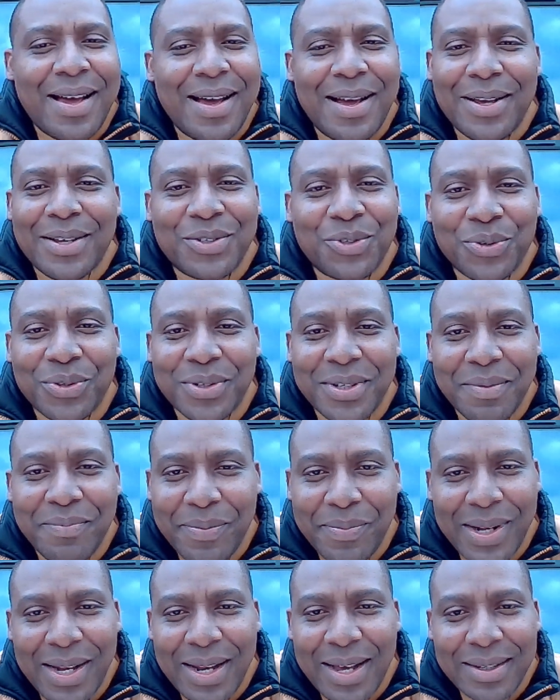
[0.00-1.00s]
I should say,
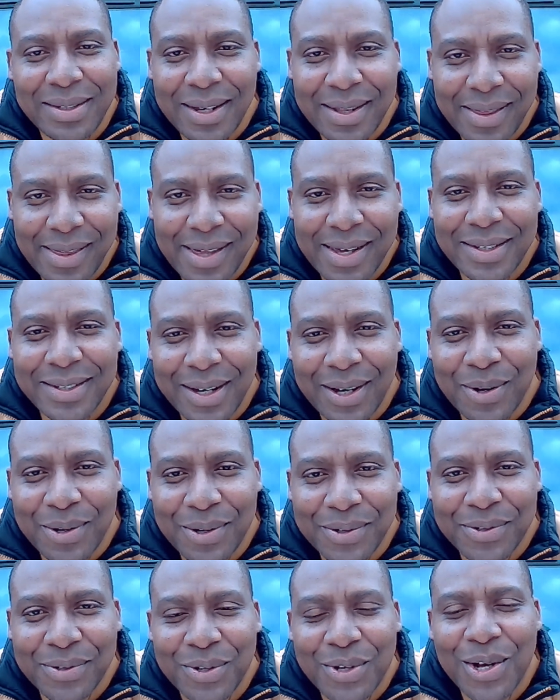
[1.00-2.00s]
maybe less than 10
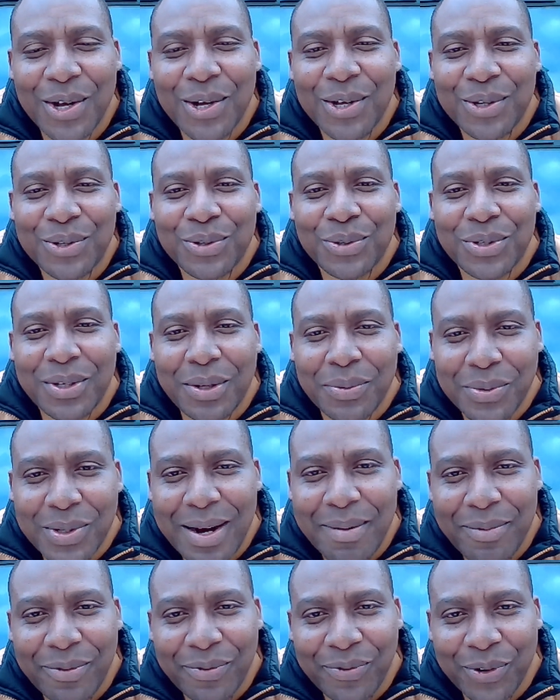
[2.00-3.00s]
seconds to
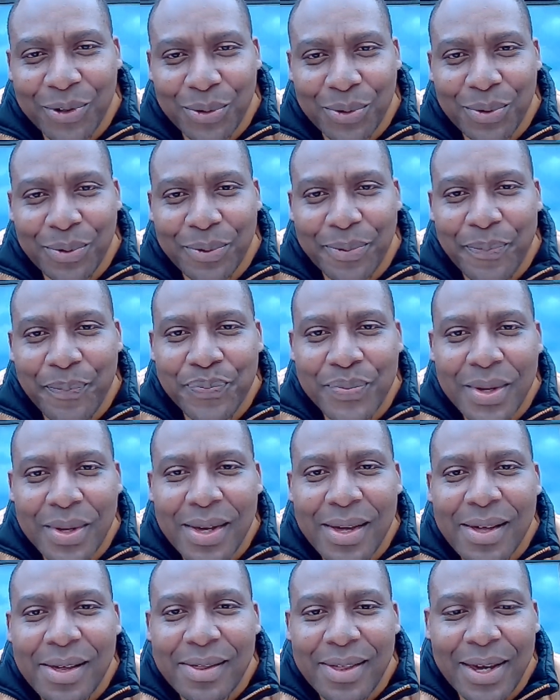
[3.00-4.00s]
subscribe before you go.
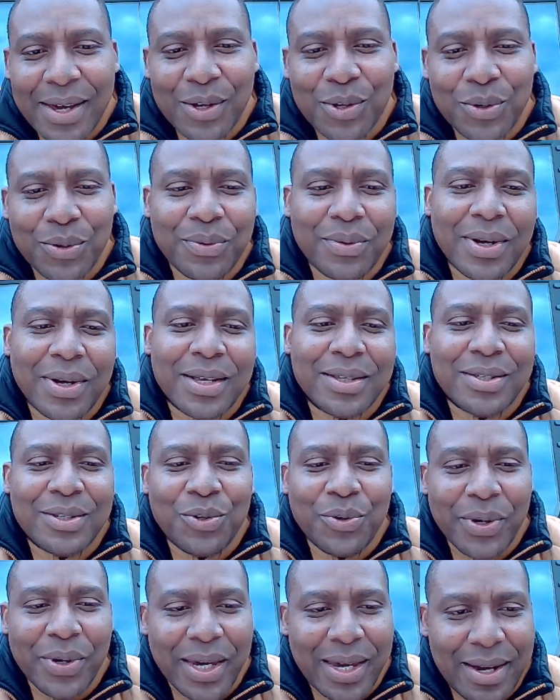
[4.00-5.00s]
Thank you, and see
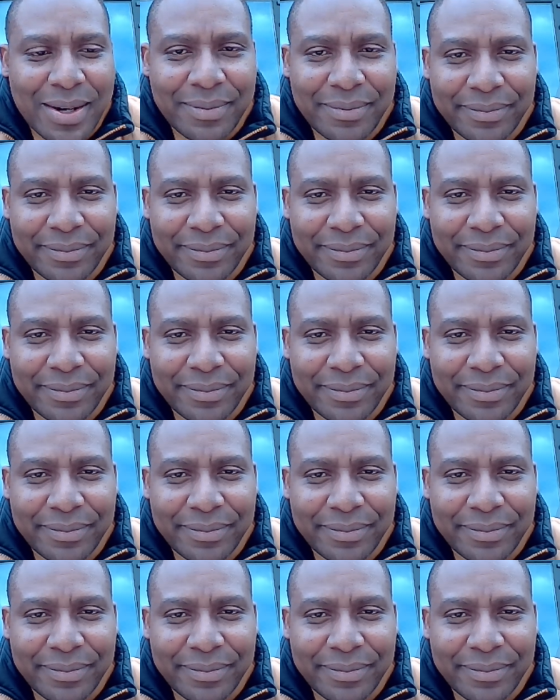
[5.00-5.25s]
you again.